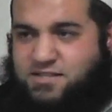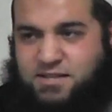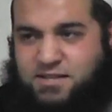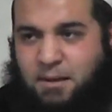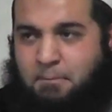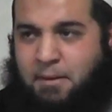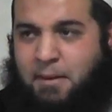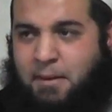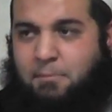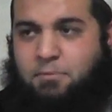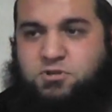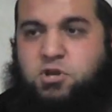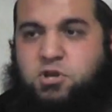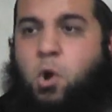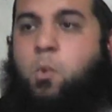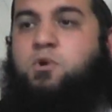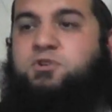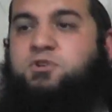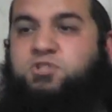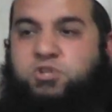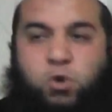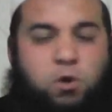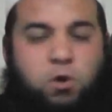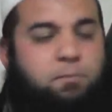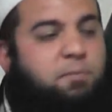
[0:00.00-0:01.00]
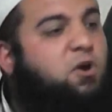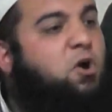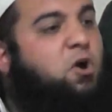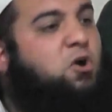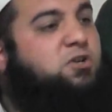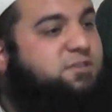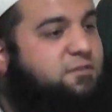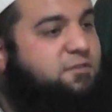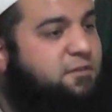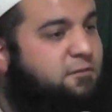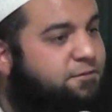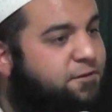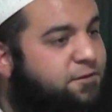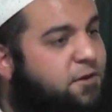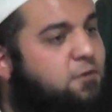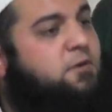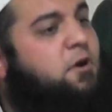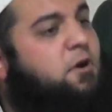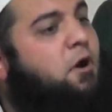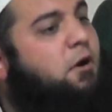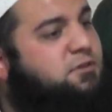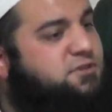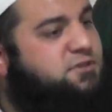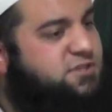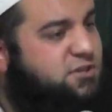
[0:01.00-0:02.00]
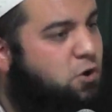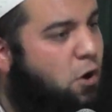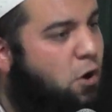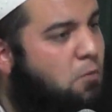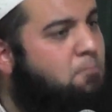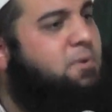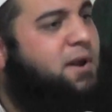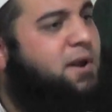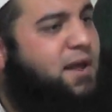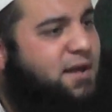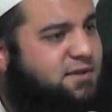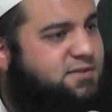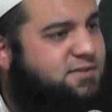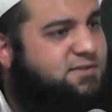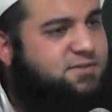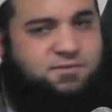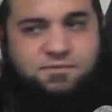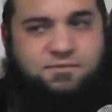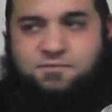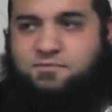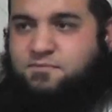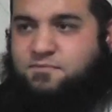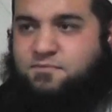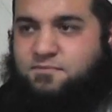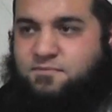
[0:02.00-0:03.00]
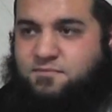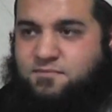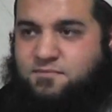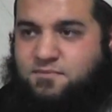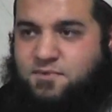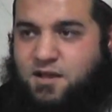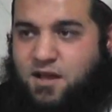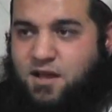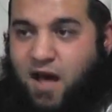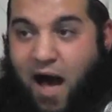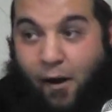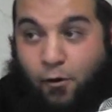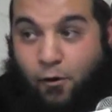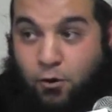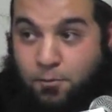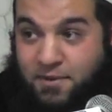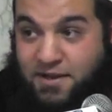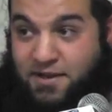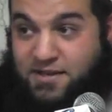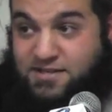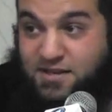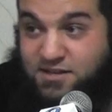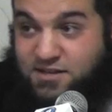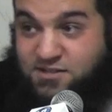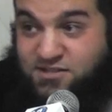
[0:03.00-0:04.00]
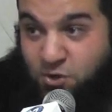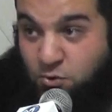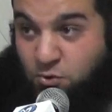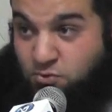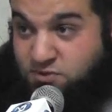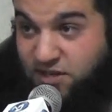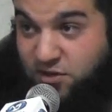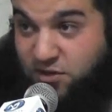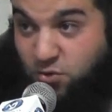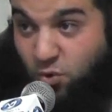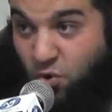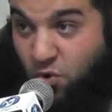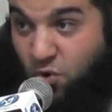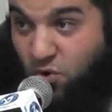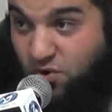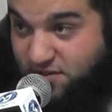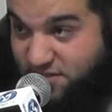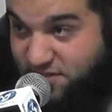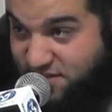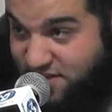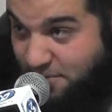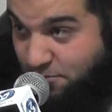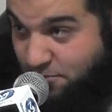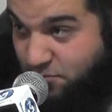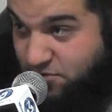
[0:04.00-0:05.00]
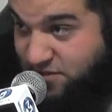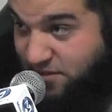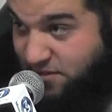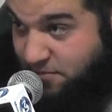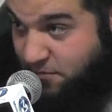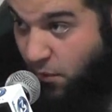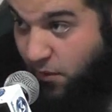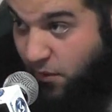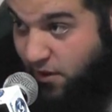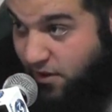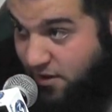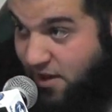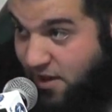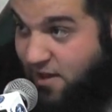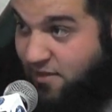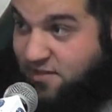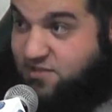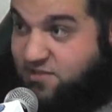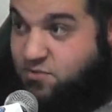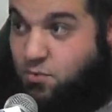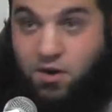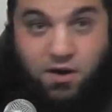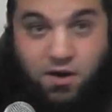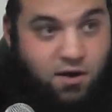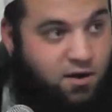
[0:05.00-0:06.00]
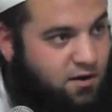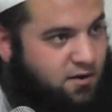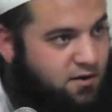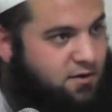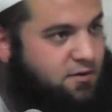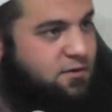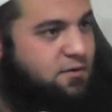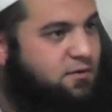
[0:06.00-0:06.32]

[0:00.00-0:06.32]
Some people don't want to do it because of inferiority complex. I will be associated, oh, you see that Muslim going? Yeah, this one.